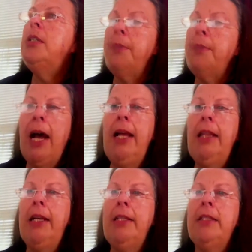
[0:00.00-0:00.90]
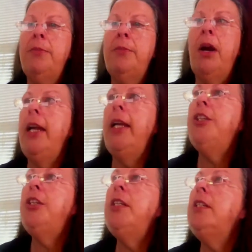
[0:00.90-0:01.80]
of the highlights of Mari, and
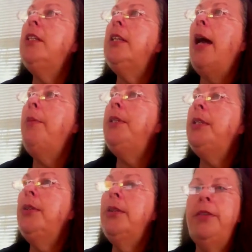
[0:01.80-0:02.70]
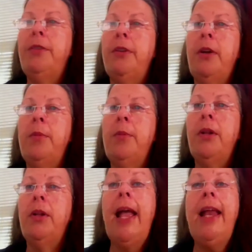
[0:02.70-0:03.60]
she is absolutely
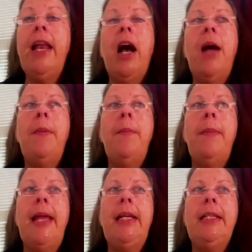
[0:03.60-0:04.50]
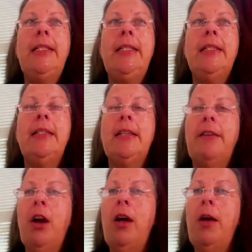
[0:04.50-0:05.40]
phenomenal. And I'm amazed, because I've
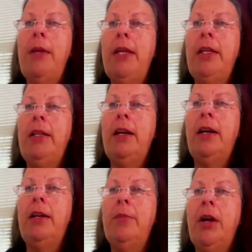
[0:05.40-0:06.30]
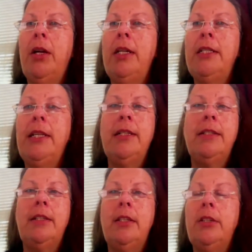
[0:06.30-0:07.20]
commented on Mari's things,
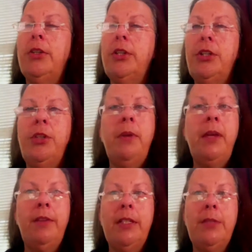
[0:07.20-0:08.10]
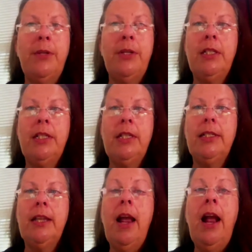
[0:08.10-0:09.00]
and Chris, you may have experienced this.
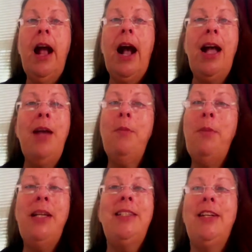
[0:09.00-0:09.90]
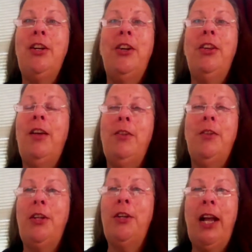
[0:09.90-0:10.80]
I'm amazed at her level of
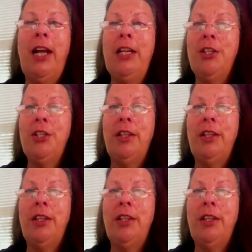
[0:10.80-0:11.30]
interaction.